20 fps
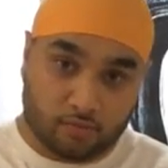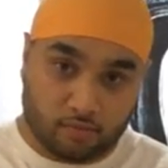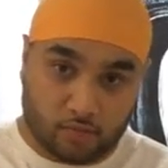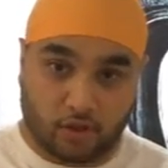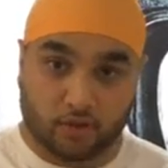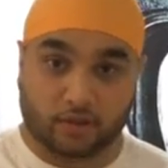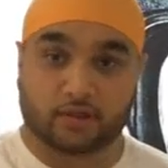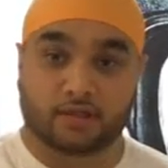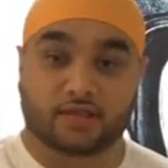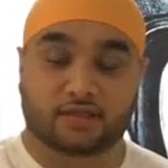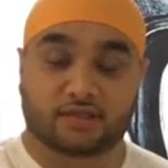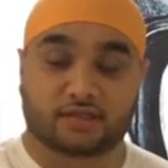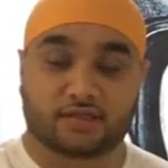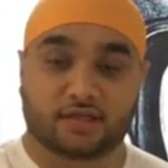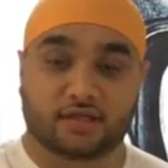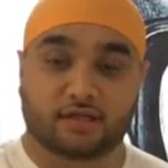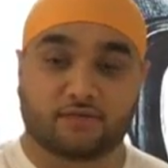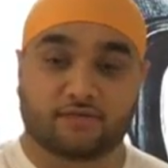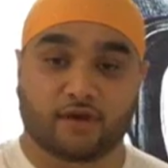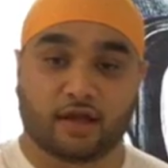belonging to the
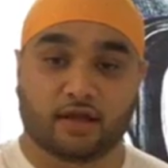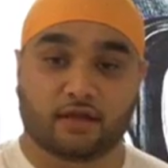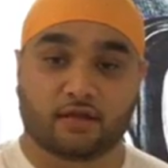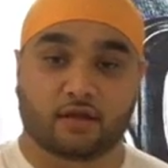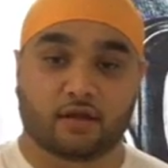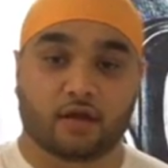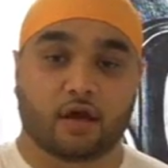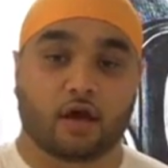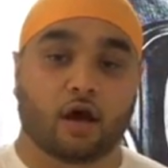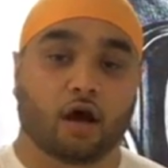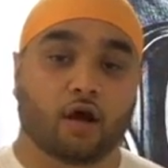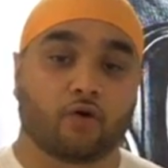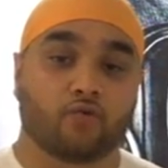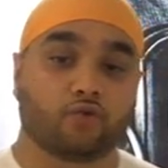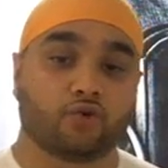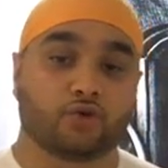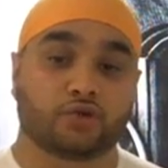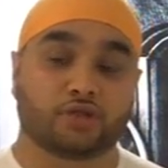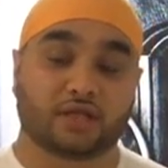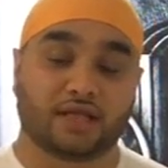Sikh faith are
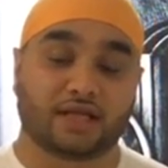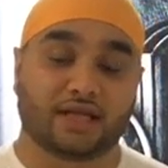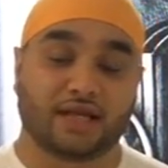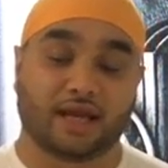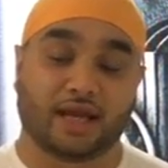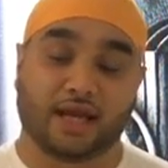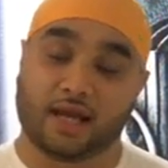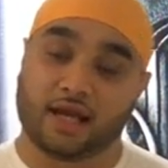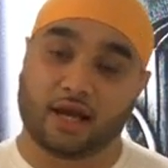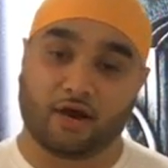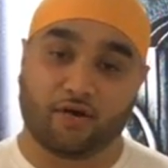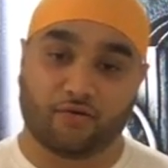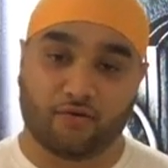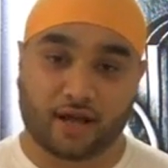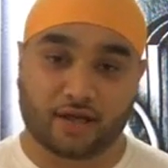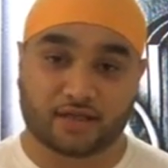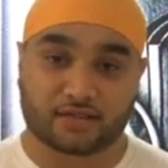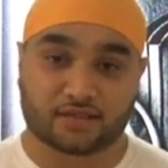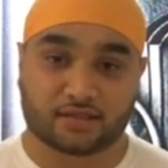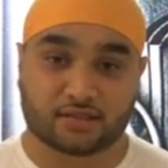routinely
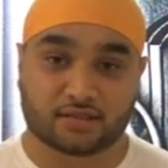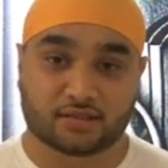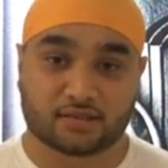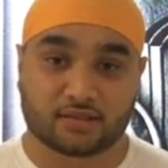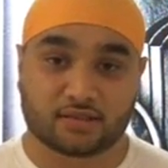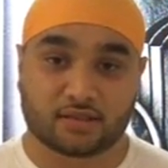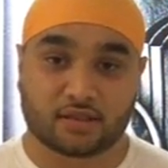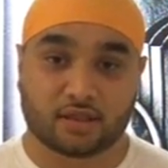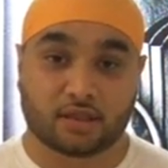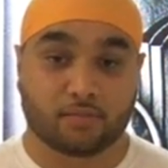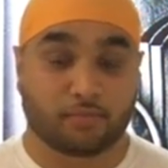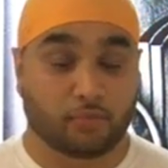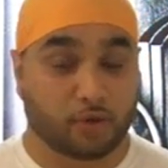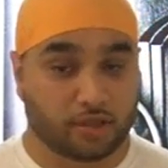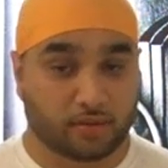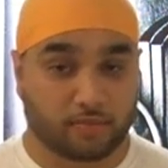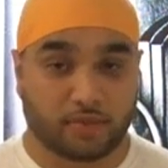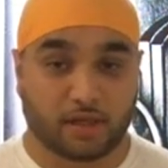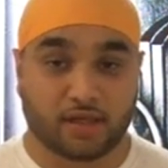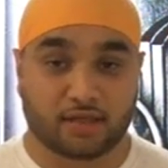harassed
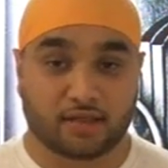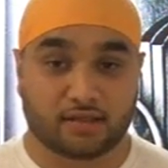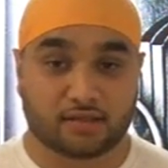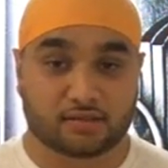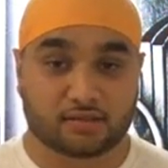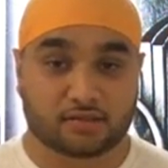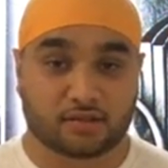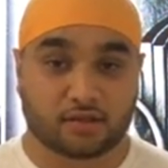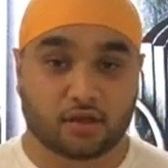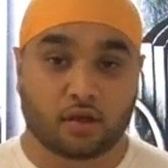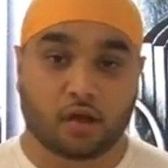by the police,